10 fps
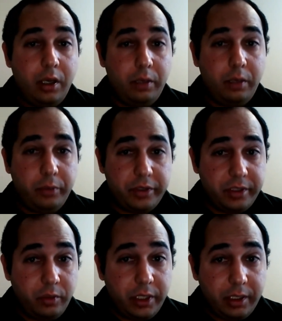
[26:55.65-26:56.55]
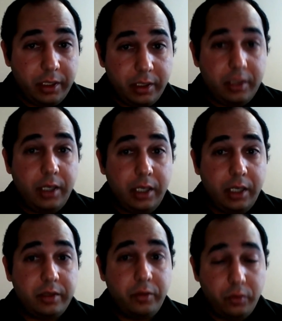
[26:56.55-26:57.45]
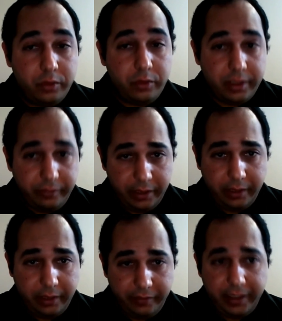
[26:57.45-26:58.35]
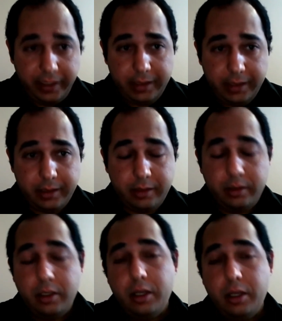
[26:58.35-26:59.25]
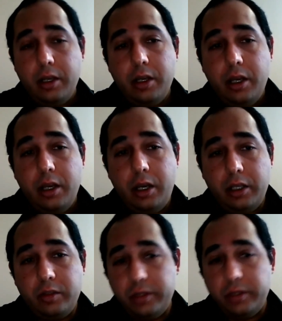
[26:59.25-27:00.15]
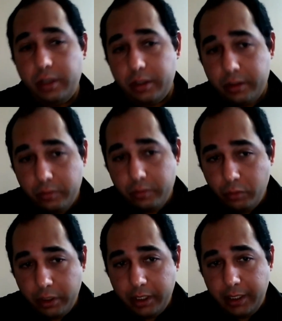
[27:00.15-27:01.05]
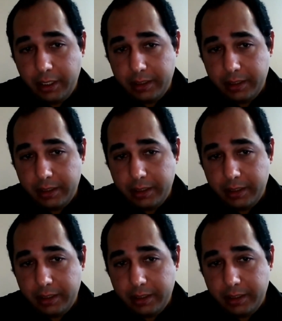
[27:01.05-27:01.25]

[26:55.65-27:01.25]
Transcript: pursuing other roles in finance. So start working as a